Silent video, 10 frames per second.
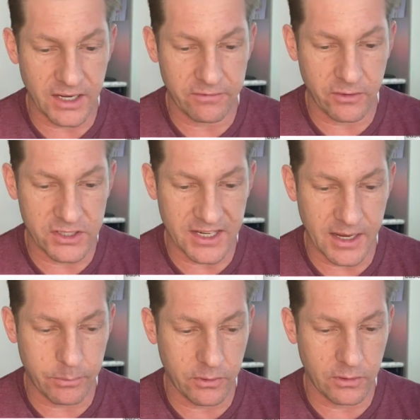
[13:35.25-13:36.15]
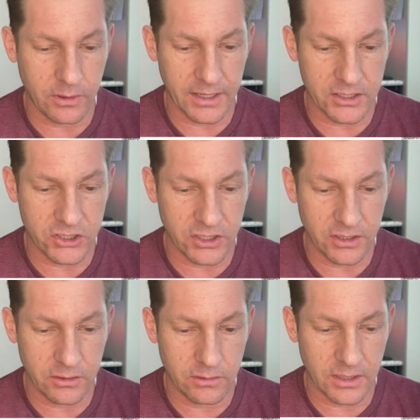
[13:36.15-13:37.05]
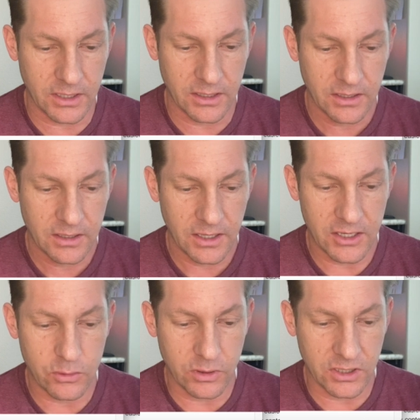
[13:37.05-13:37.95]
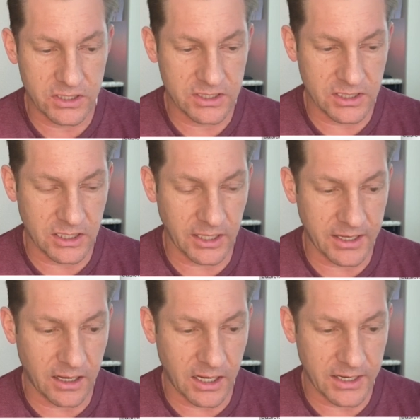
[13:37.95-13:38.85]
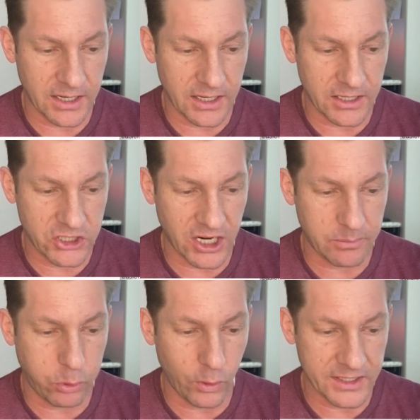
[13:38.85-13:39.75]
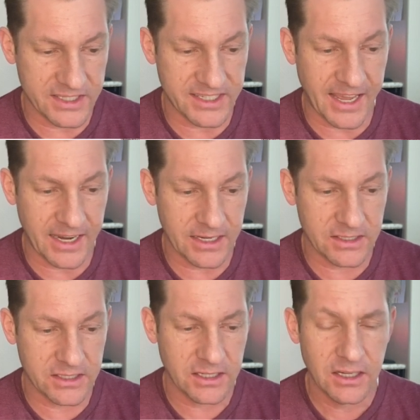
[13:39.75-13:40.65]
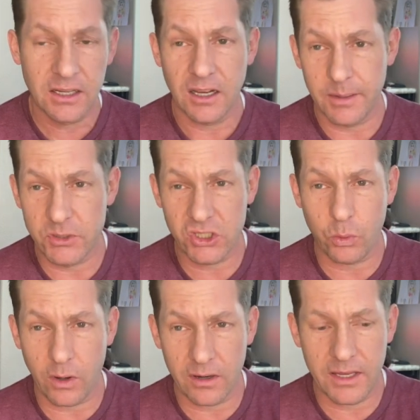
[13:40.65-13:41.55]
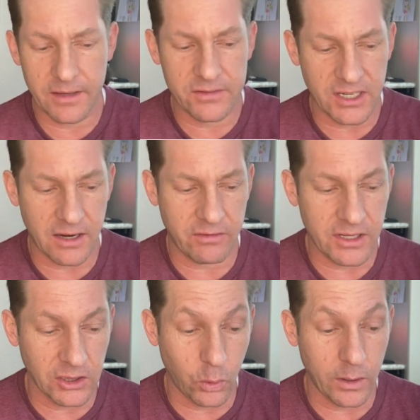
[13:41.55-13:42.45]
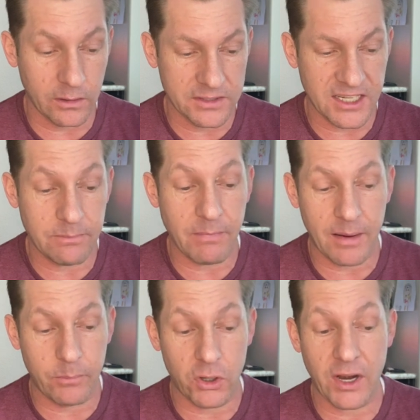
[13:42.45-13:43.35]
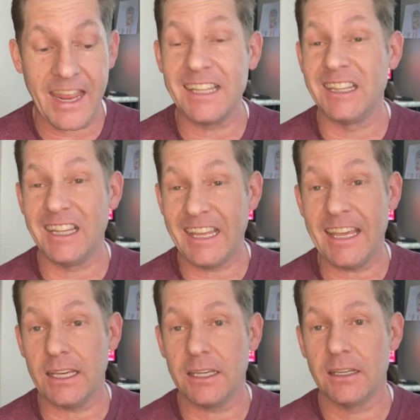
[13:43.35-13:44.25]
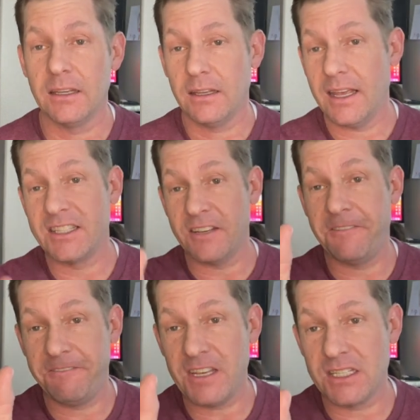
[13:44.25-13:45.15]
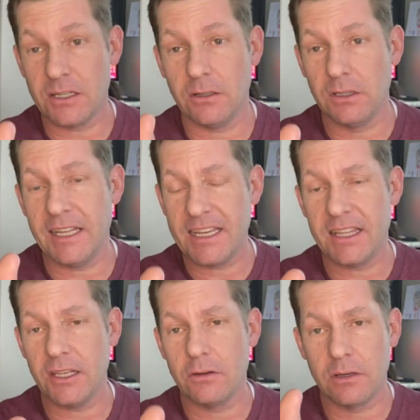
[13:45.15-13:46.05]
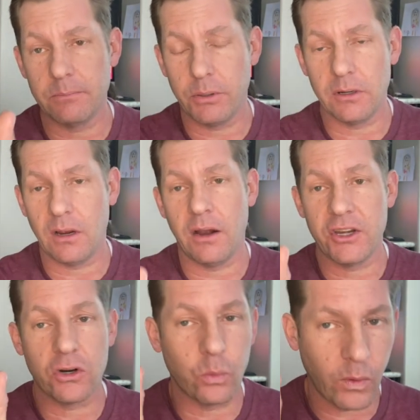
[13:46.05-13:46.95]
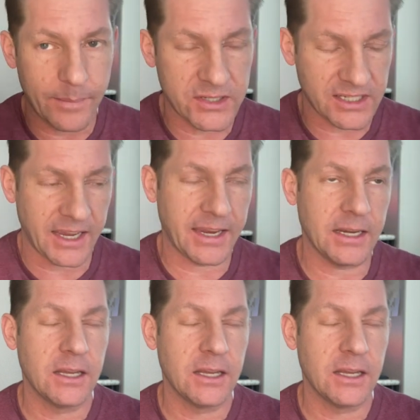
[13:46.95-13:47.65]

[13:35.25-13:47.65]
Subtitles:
for example, I can show you and you click on checkpoint status. Square gives every loyalty member a link. It's a physical link that you can put on your website.